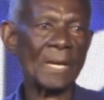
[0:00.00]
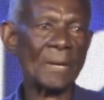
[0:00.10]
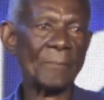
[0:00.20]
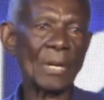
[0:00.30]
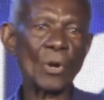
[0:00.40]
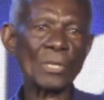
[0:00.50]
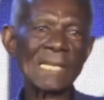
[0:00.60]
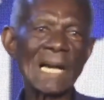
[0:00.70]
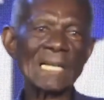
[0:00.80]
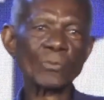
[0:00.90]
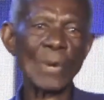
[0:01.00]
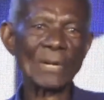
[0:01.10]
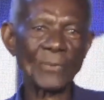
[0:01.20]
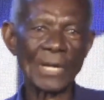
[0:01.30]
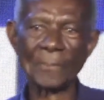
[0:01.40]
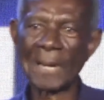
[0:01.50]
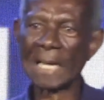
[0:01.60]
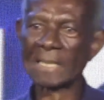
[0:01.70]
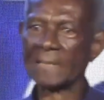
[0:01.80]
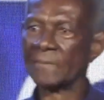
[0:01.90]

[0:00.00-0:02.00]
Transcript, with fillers: because he has worked for the party